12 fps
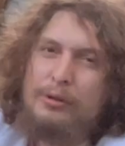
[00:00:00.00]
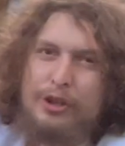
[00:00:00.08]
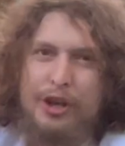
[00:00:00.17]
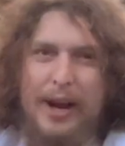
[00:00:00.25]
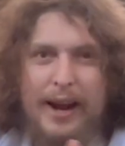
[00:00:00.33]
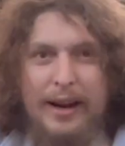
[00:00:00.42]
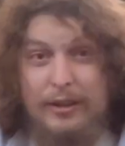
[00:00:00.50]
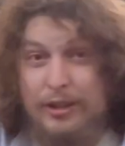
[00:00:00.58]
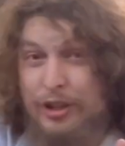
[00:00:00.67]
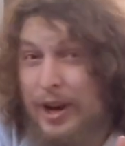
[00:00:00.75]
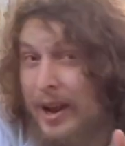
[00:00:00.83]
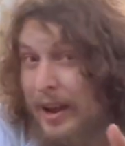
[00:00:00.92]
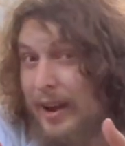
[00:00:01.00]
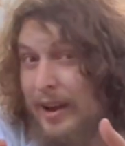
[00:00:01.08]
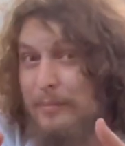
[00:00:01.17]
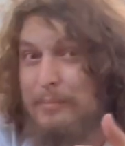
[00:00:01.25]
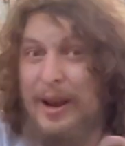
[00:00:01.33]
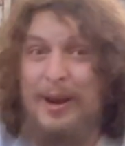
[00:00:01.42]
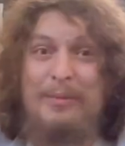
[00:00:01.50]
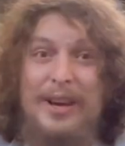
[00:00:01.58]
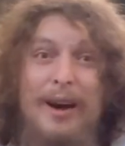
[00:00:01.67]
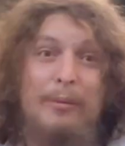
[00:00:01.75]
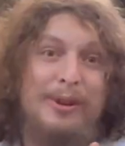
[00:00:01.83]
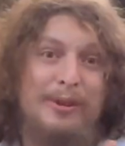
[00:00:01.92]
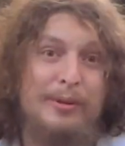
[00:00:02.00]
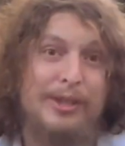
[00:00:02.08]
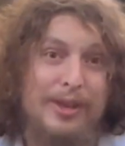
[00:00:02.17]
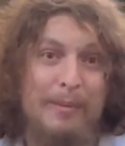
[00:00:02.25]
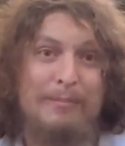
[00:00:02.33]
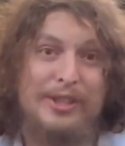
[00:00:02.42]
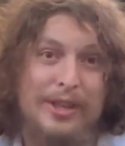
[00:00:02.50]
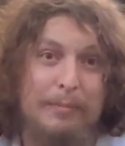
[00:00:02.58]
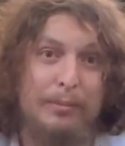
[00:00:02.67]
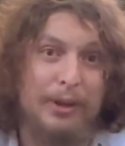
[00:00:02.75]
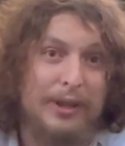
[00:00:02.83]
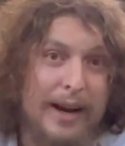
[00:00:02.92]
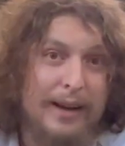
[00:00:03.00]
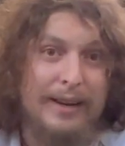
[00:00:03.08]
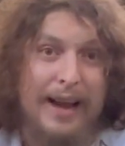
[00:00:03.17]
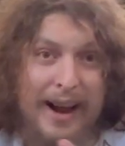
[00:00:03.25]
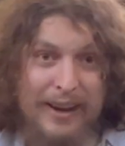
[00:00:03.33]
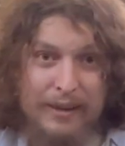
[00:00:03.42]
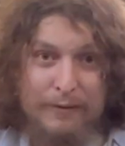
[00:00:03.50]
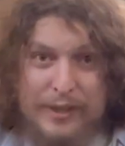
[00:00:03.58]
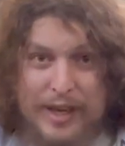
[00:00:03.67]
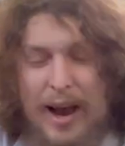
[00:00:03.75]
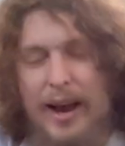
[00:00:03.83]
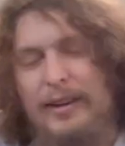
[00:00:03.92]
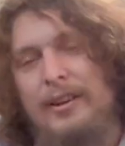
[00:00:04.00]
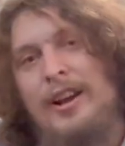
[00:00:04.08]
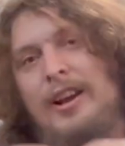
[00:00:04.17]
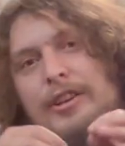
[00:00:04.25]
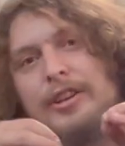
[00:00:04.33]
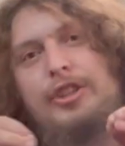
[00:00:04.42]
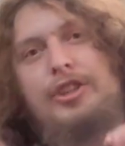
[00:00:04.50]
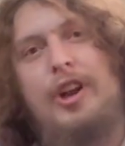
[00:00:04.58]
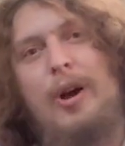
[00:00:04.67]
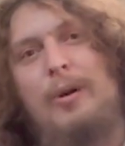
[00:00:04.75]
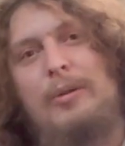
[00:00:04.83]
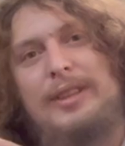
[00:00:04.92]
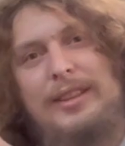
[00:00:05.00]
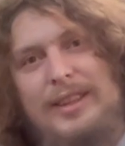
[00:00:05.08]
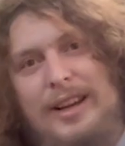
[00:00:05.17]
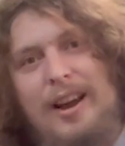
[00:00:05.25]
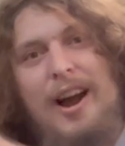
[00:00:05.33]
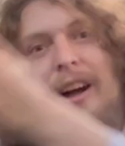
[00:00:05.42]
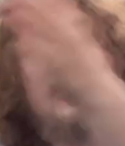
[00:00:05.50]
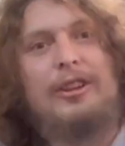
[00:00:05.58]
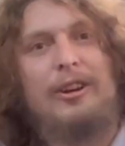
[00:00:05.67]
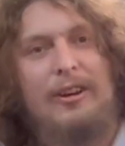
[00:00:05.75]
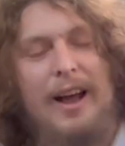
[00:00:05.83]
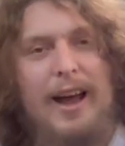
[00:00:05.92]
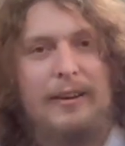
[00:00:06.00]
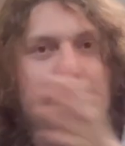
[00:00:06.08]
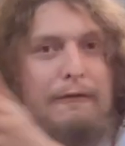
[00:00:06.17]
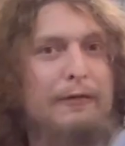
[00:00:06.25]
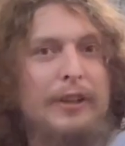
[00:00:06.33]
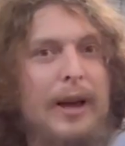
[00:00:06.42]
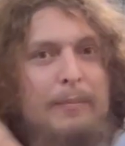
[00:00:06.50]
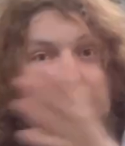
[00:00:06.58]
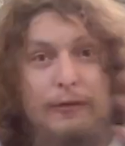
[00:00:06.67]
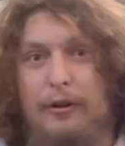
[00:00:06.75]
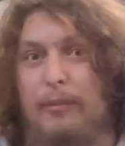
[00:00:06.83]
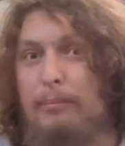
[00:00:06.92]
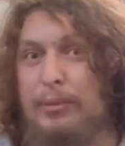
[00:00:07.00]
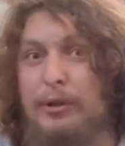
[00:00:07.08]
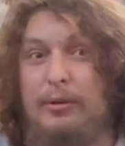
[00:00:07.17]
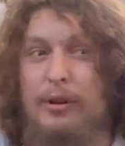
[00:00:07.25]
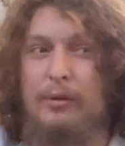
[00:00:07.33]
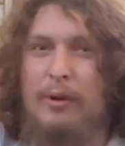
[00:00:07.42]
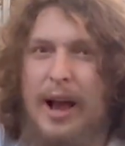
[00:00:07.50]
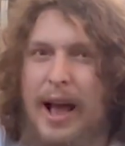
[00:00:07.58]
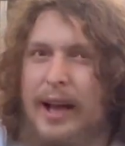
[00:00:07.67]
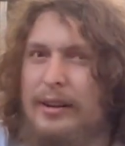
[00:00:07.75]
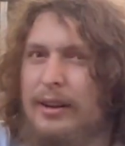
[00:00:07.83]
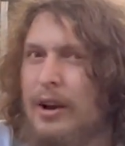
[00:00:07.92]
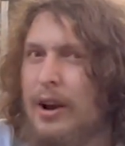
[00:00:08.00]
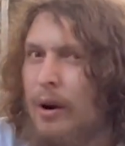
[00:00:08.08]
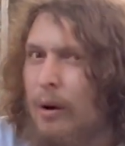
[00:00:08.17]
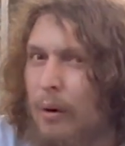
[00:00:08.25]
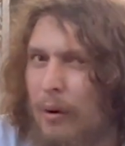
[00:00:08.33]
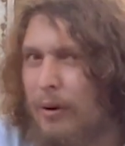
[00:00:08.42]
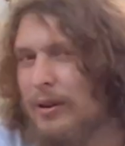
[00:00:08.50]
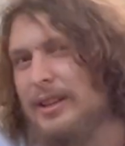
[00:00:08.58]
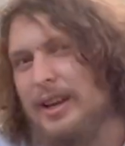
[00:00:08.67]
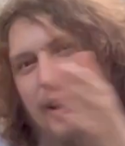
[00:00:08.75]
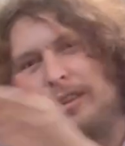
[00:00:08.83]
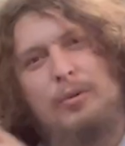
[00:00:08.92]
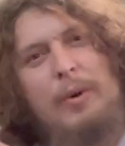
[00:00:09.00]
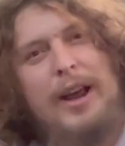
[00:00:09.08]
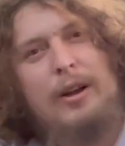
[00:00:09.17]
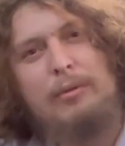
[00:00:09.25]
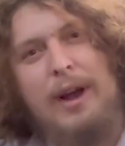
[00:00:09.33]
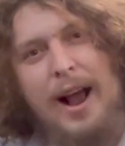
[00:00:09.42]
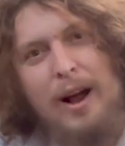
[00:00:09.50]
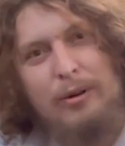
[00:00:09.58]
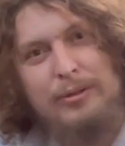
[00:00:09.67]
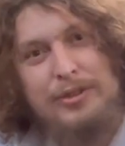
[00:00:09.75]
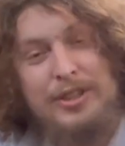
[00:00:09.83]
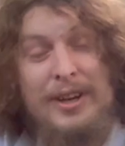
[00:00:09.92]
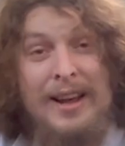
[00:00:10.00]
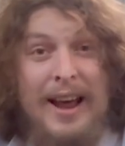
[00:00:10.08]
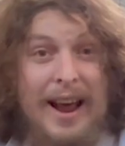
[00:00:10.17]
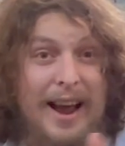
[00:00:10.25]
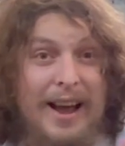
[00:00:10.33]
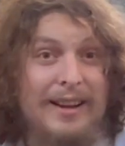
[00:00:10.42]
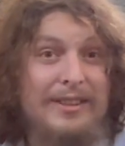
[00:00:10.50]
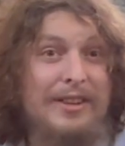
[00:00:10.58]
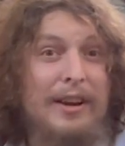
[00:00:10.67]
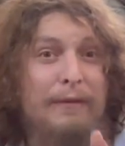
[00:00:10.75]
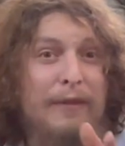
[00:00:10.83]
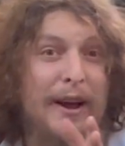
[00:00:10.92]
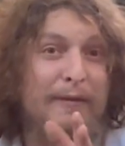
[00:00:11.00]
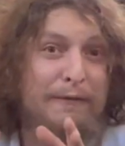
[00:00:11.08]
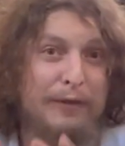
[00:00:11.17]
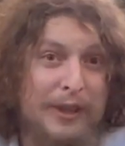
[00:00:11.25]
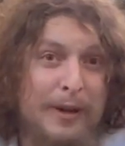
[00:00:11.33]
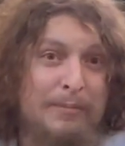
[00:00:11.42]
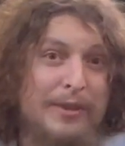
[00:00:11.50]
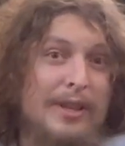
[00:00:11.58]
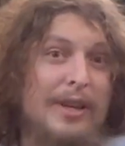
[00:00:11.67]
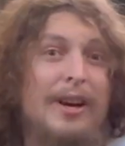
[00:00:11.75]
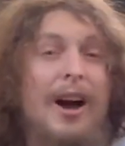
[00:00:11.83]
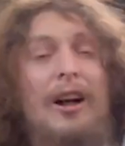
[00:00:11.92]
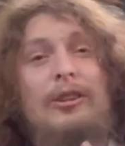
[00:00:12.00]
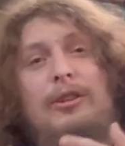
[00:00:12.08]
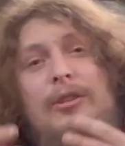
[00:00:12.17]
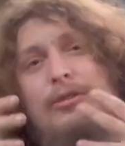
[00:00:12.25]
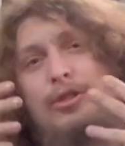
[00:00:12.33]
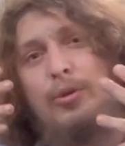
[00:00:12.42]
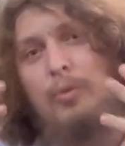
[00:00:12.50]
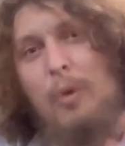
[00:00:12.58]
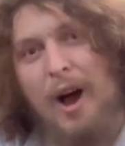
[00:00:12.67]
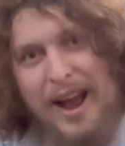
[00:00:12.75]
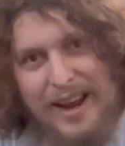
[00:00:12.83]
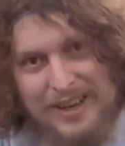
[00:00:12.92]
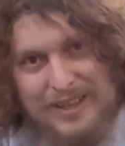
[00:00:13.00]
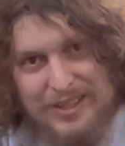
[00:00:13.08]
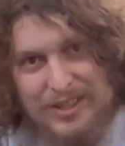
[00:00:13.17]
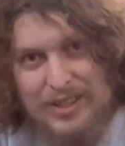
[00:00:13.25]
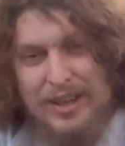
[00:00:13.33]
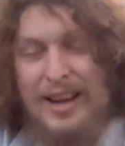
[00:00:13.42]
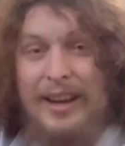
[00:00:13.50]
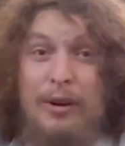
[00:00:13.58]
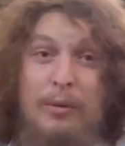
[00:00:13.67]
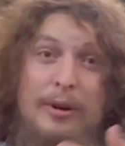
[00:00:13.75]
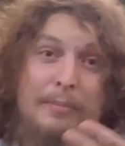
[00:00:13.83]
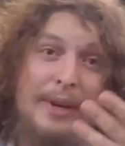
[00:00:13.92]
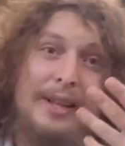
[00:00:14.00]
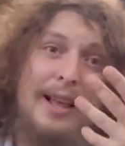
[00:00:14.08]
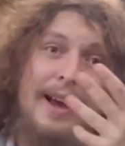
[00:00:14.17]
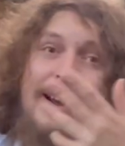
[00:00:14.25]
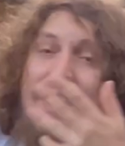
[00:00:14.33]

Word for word: change, and maybe I would use some symbol like a negative sign to show that the color had flipped from blue to red, or the other way around. And if I flipped the color twice, it would be like